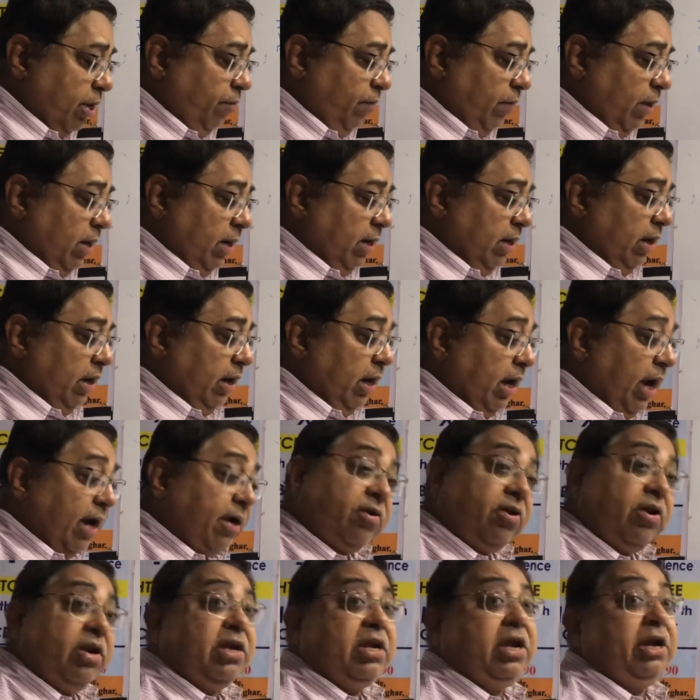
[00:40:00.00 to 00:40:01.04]
will an
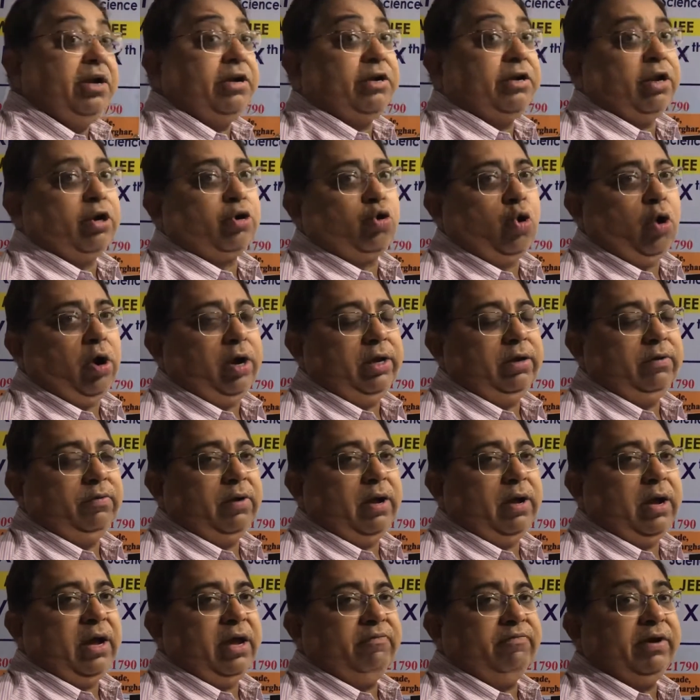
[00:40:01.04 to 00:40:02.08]
electric heater coil?
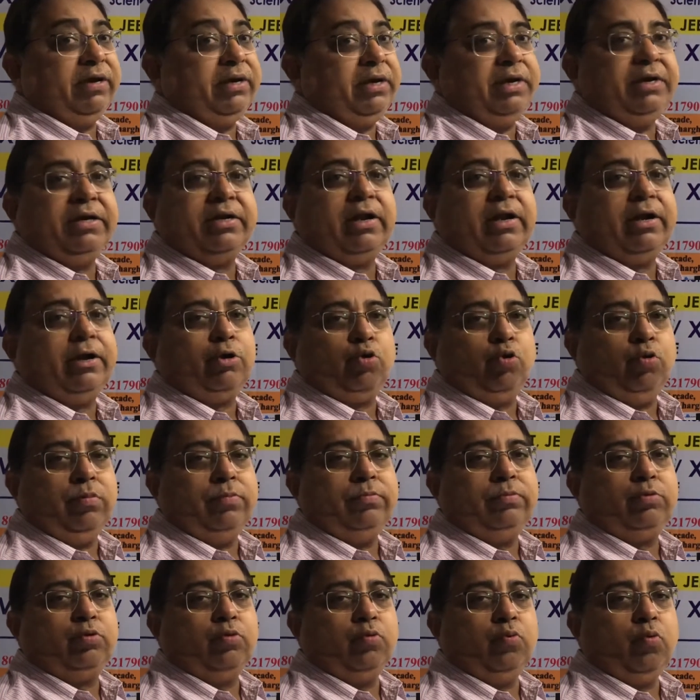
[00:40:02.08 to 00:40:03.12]
I have a heater at
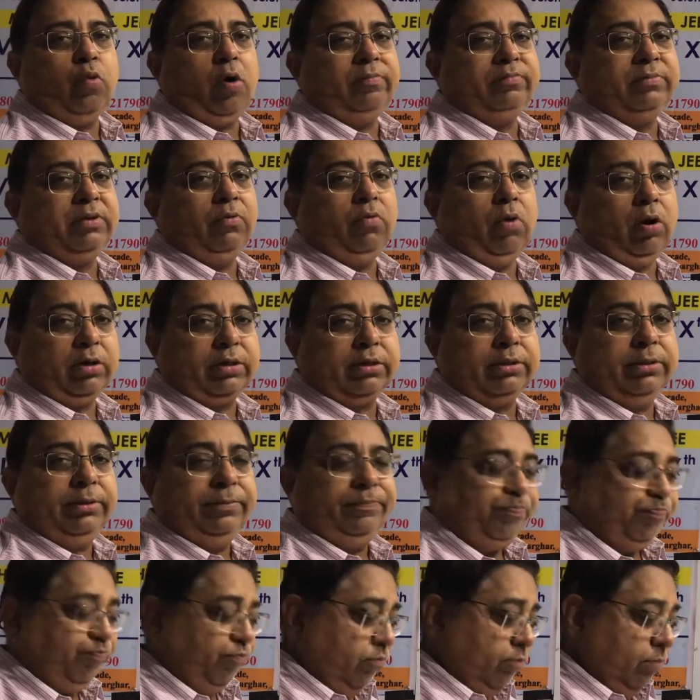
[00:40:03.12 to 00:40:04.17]
home to warm the water.
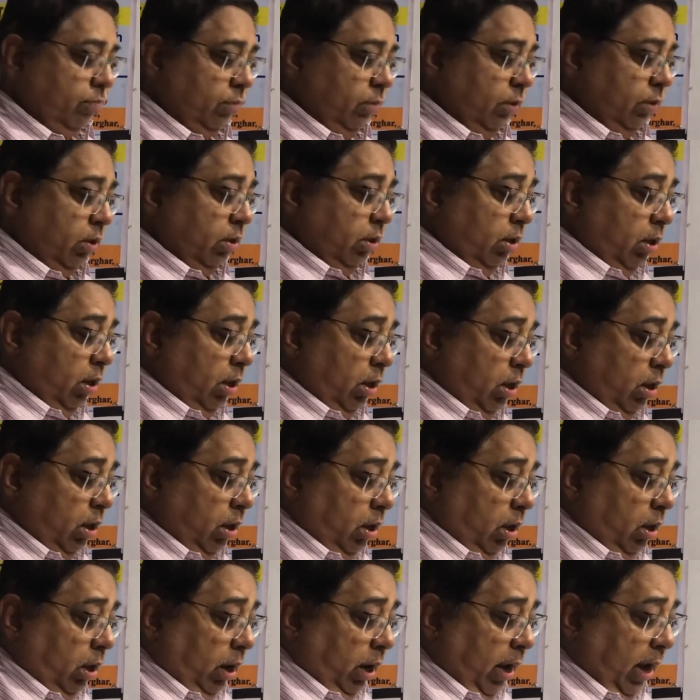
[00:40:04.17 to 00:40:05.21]

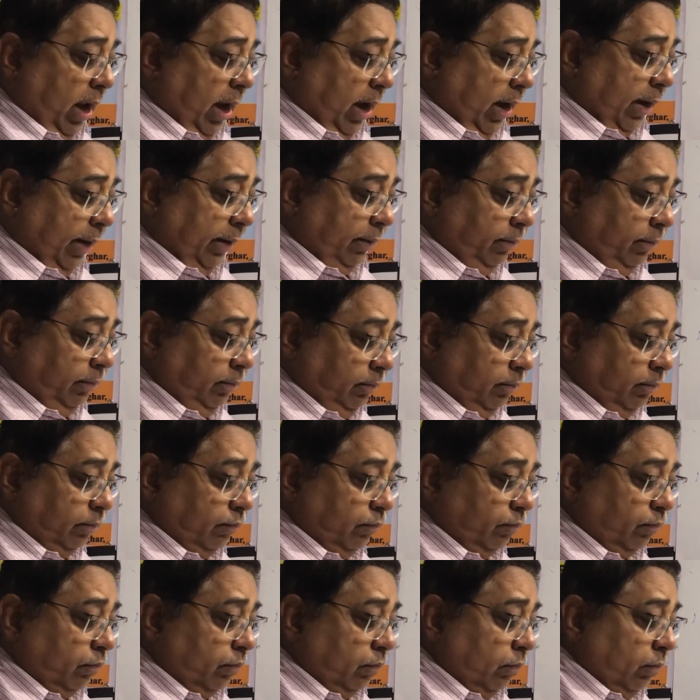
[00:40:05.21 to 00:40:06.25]
And
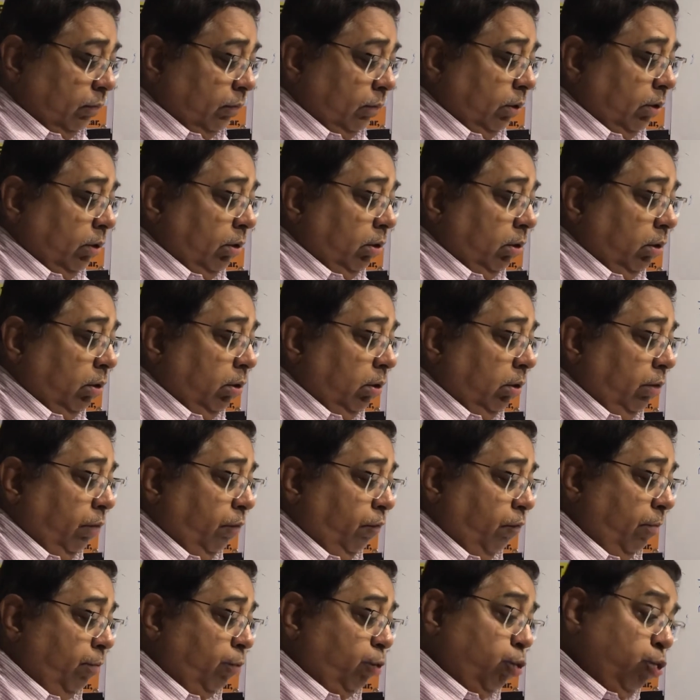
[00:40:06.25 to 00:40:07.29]

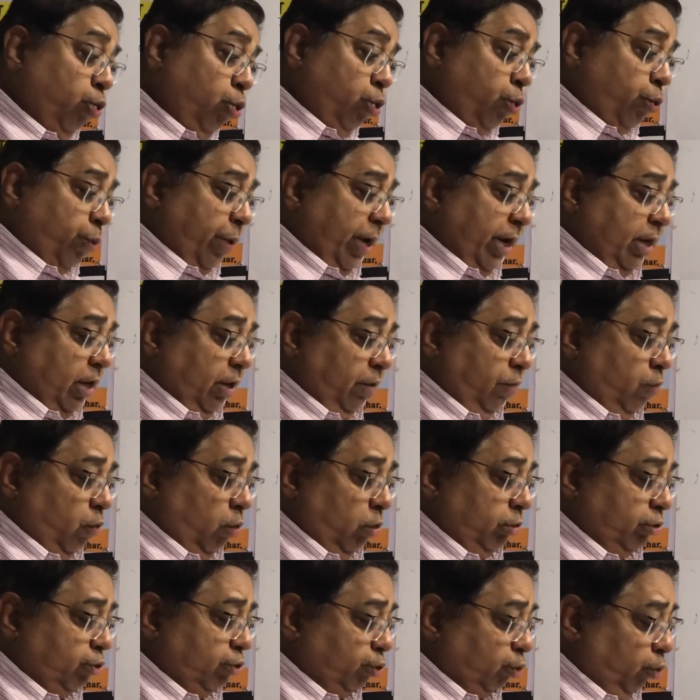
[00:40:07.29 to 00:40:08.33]
from 220
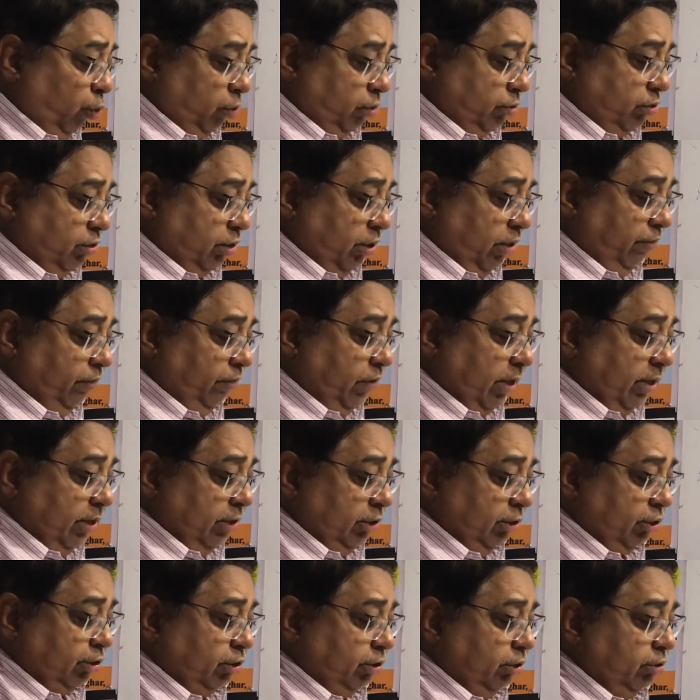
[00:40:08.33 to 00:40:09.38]
volt source, if the
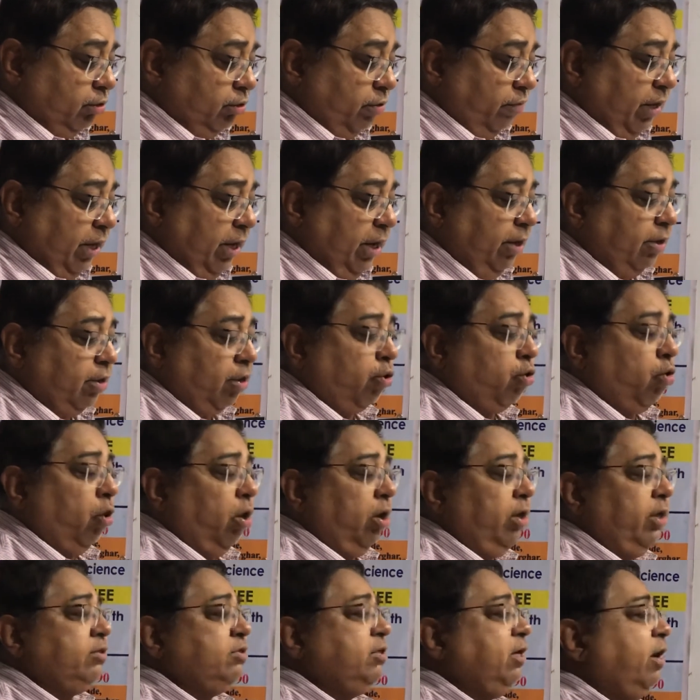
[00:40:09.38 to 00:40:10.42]
resistance of the heater
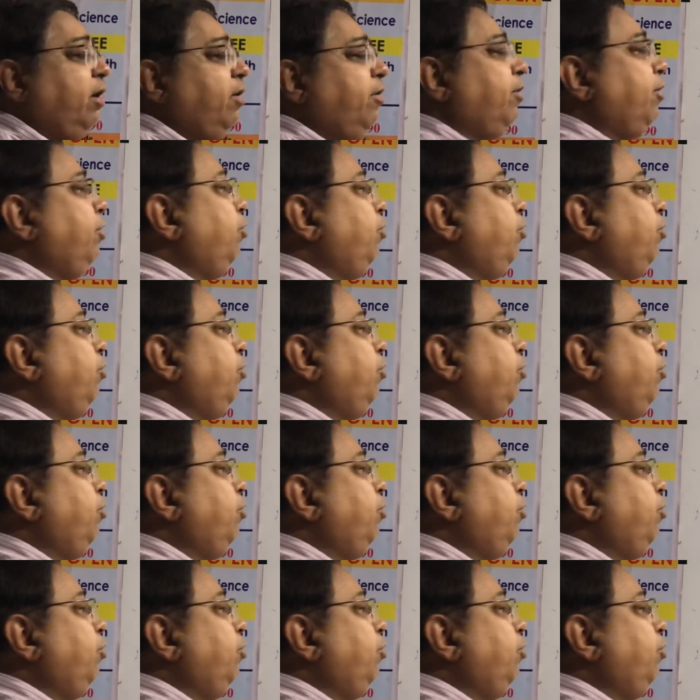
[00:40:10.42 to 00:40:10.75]
coil is 100